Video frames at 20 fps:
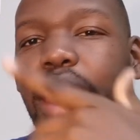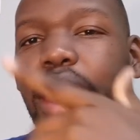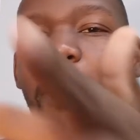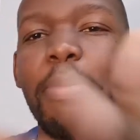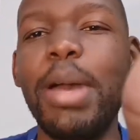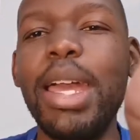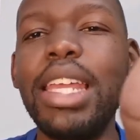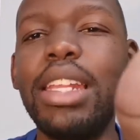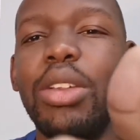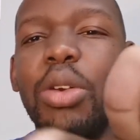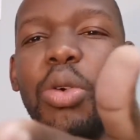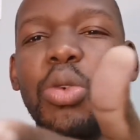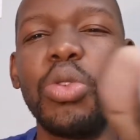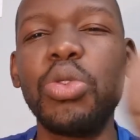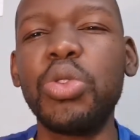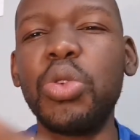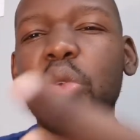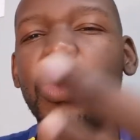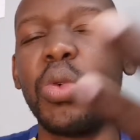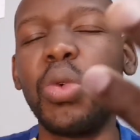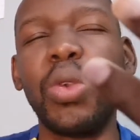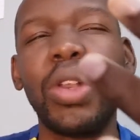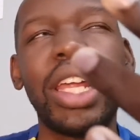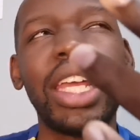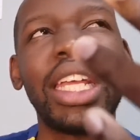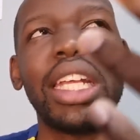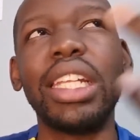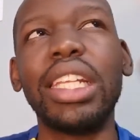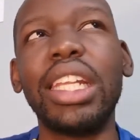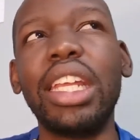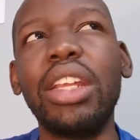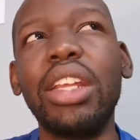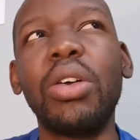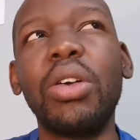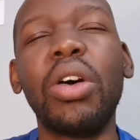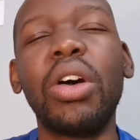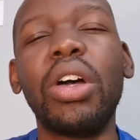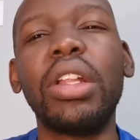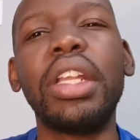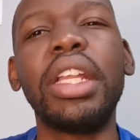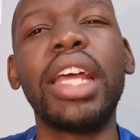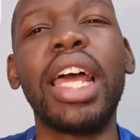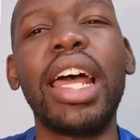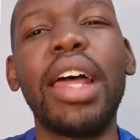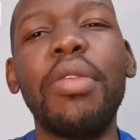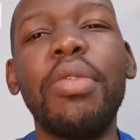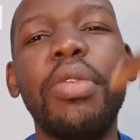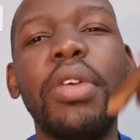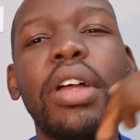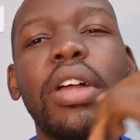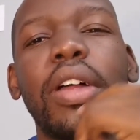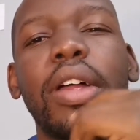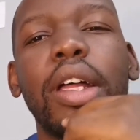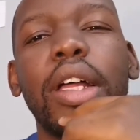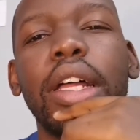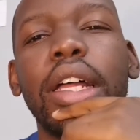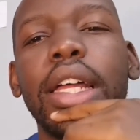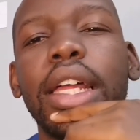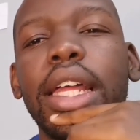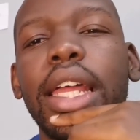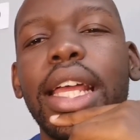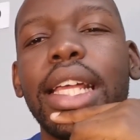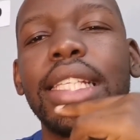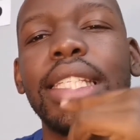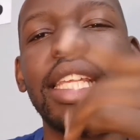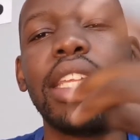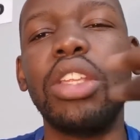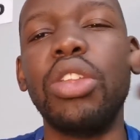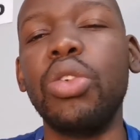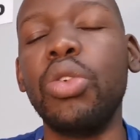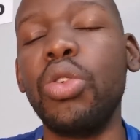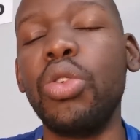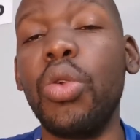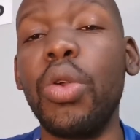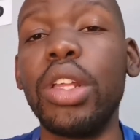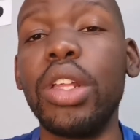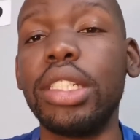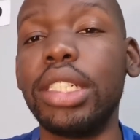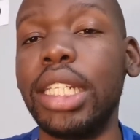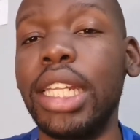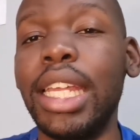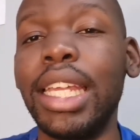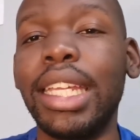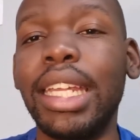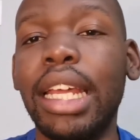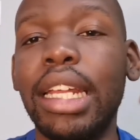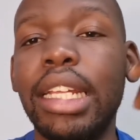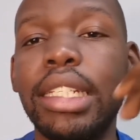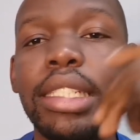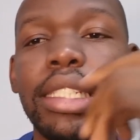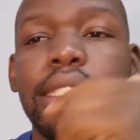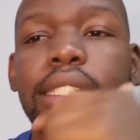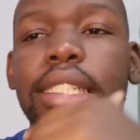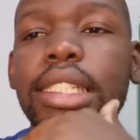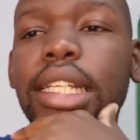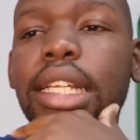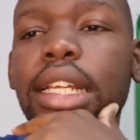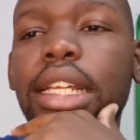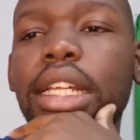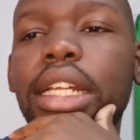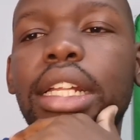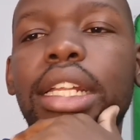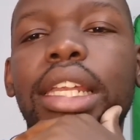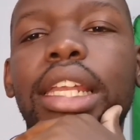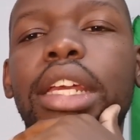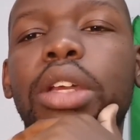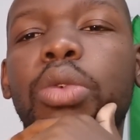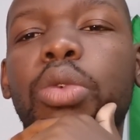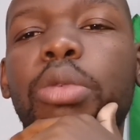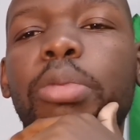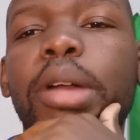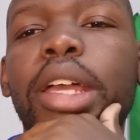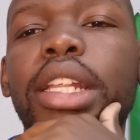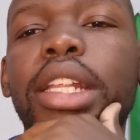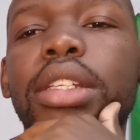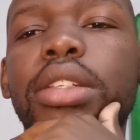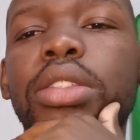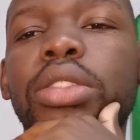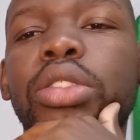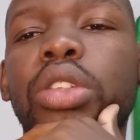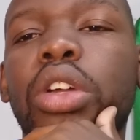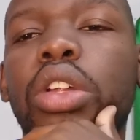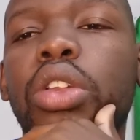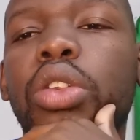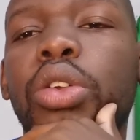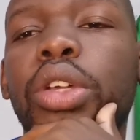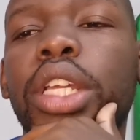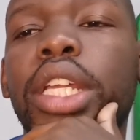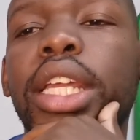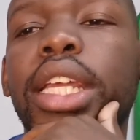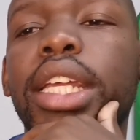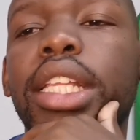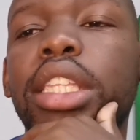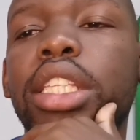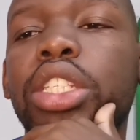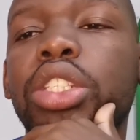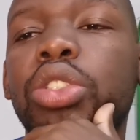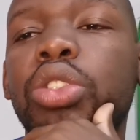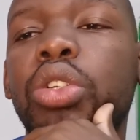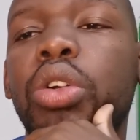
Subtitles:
I might also like later on have a XAU analysis. Like we might start looking at this